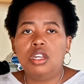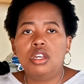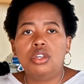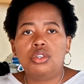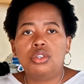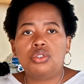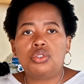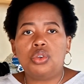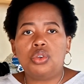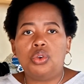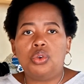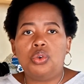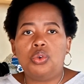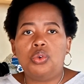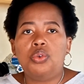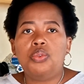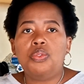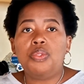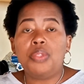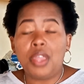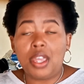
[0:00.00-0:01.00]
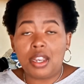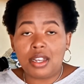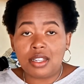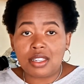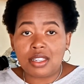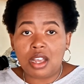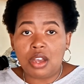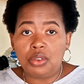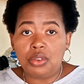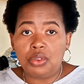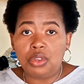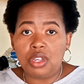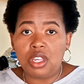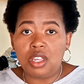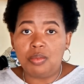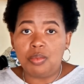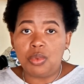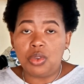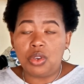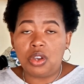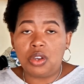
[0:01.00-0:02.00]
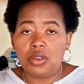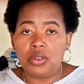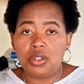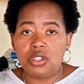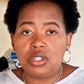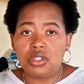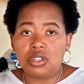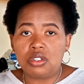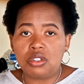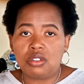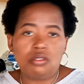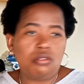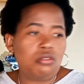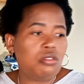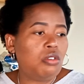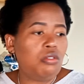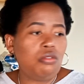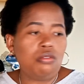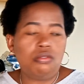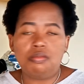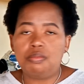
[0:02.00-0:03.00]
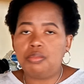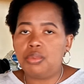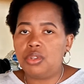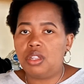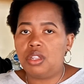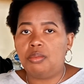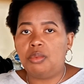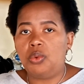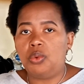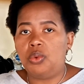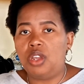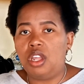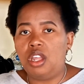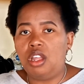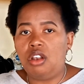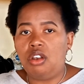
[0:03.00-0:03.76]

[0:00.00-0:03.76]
So that is how you keep your oranges. Don't put them away,